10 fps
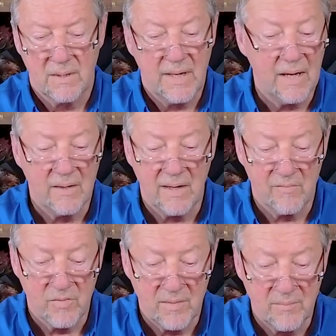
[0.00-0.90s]
Now that
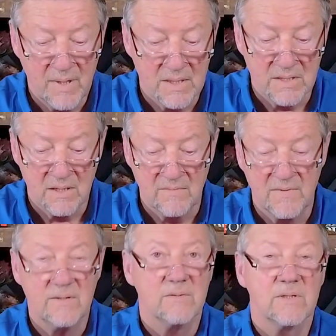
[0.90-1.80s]
I've written
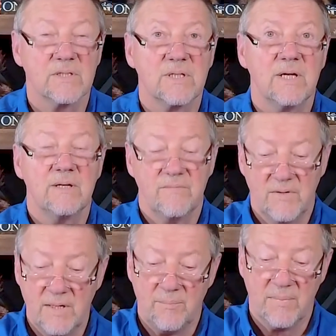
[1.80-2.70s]
myself into a state
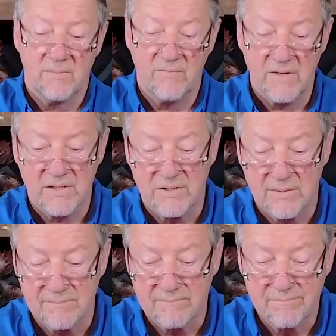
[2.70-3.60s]
of deep
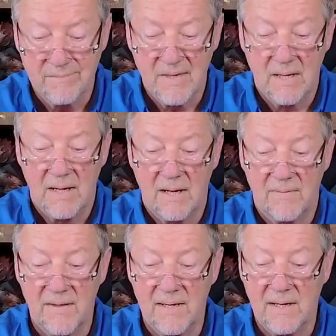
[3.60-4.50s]
conviction, I
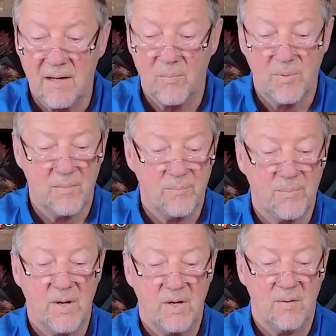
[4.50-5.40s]
think I'll put
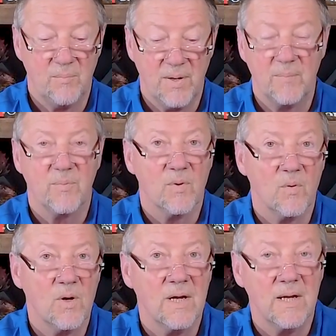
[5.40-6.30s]
pen and paper
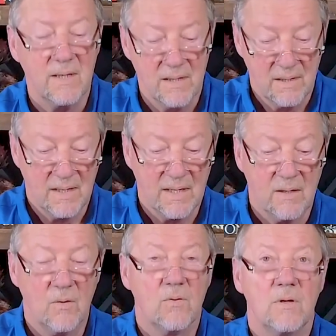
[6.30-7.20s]
away
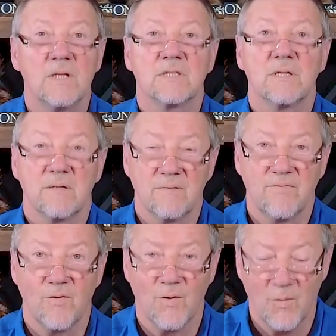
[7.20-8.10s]
and go listen
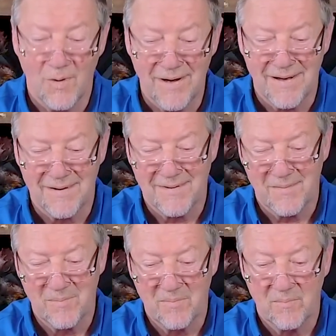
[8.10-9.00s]
for a
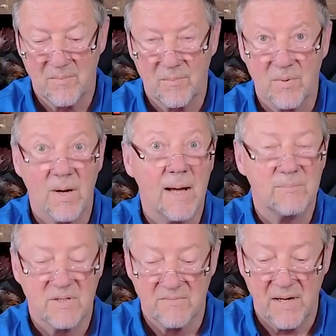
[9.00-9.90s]
while.
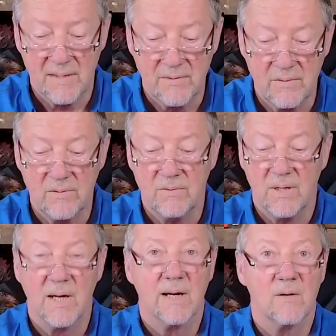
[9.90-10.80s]
Perhaps if I
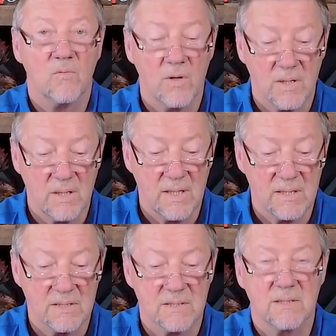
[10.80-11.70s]
do, I can work
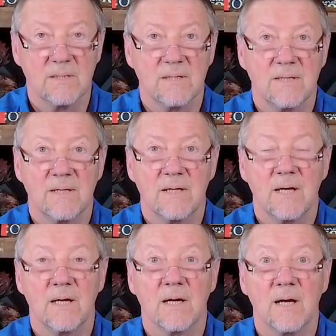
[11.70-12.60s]
less
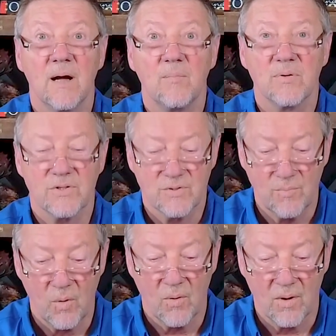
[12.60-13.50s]
and accomplish
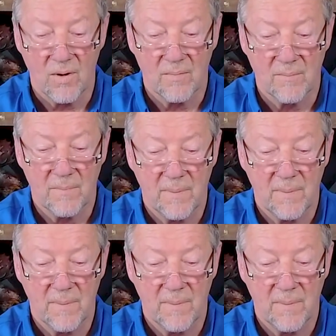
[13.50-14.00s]
more,